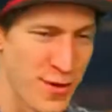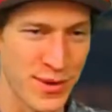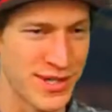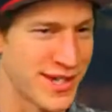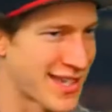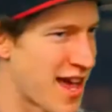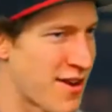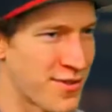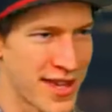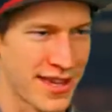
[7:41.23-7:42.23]
if it was just
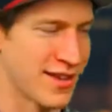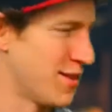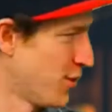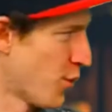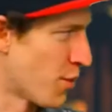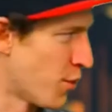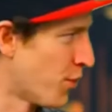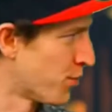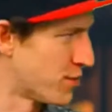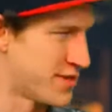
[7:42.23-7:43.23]
kind of like
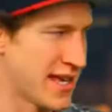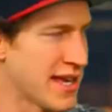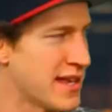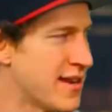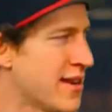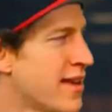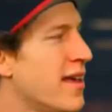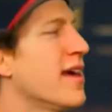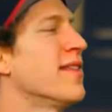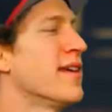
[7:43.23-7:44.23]
normal routine.
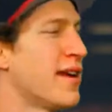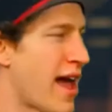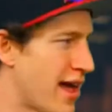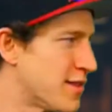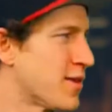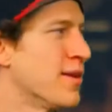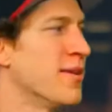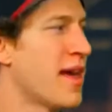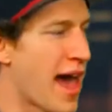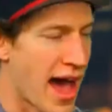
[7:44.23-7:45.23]
And then I had
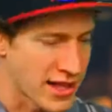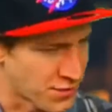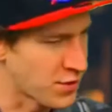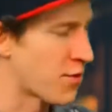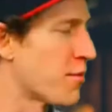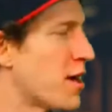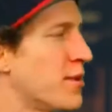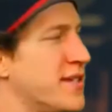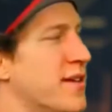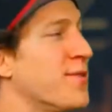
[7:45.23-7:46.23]
to actively
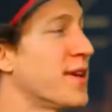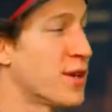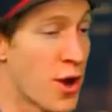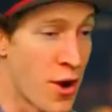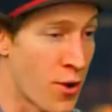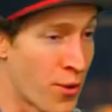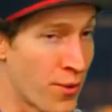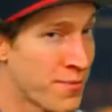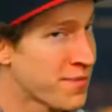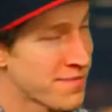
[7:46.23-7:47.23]
remind myself, like,
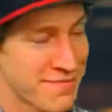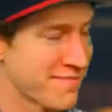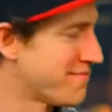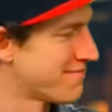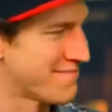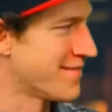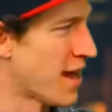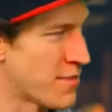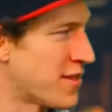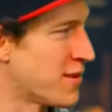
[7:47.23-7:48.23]
no,
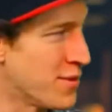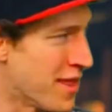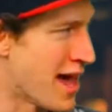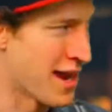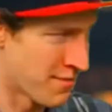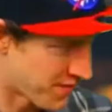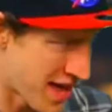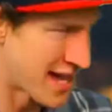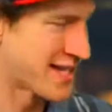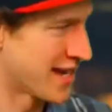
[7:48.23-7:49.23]
I'm not doing that. I'm
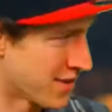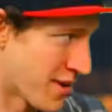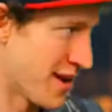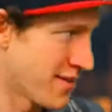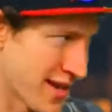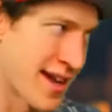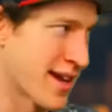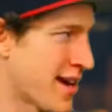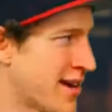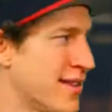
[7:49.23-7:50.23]
fasting, right? Like,
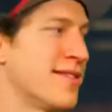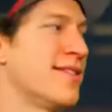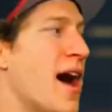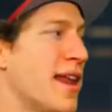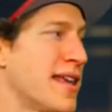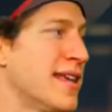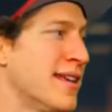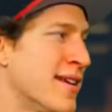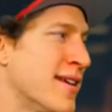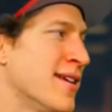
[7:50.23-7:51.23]
I gotta not
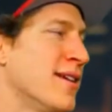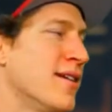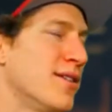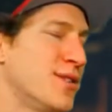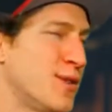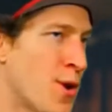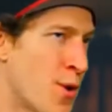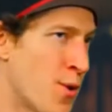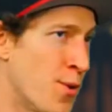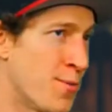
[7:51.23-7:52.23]
eat.
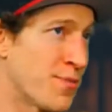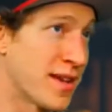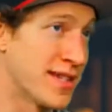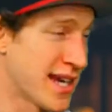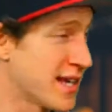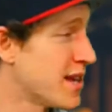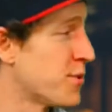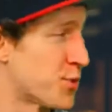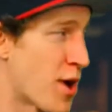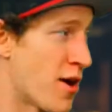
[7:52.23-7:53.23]
So, second
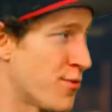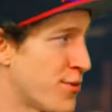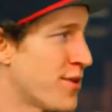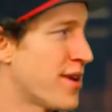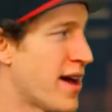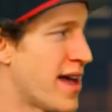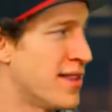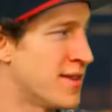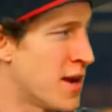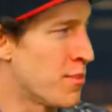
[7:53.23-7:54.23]
day was rough. I
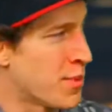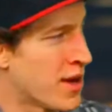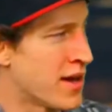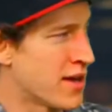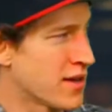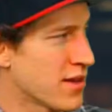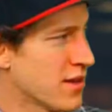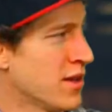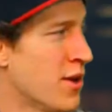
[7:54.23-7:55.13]
ended up, I